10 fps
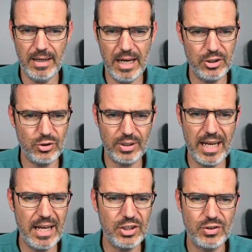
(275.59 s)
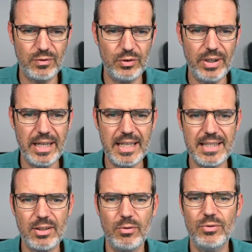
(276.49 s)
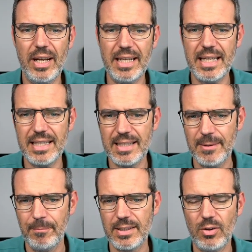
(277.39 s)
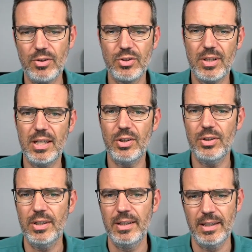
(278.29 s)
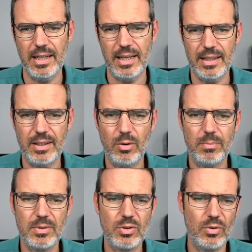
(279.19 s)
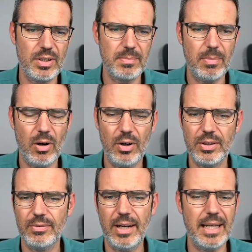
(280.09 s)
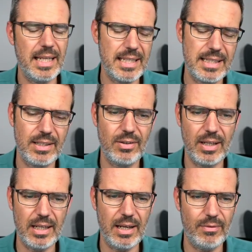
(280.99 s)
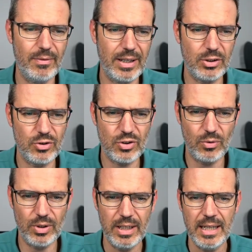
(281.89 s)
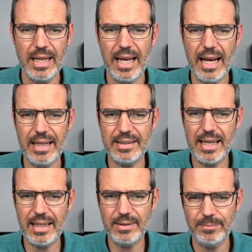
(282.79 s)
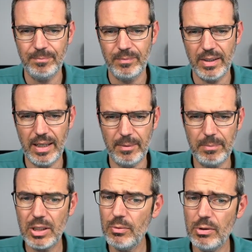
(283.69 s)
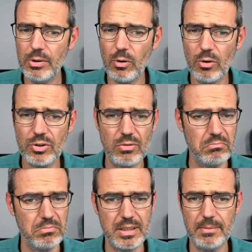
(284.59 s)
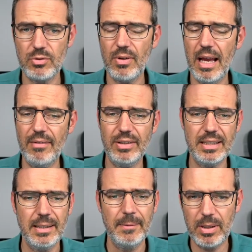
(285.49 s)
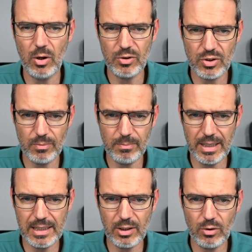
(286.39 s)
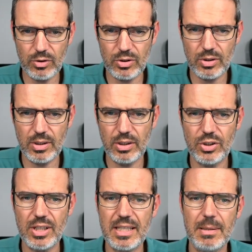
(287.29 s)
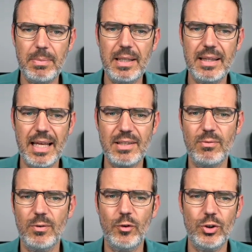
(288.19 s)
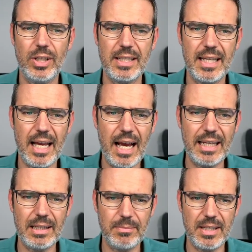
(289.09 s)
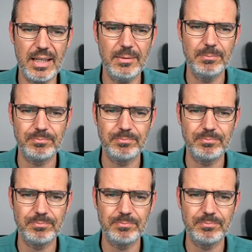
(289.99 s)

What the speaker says: Azure Cache for Redis. So Redis is also here, and the open source part, Redis, you can have a vector store, and then BigQuery also seems to have it, but also mainly on GCP. That's where Vertex AI comes in,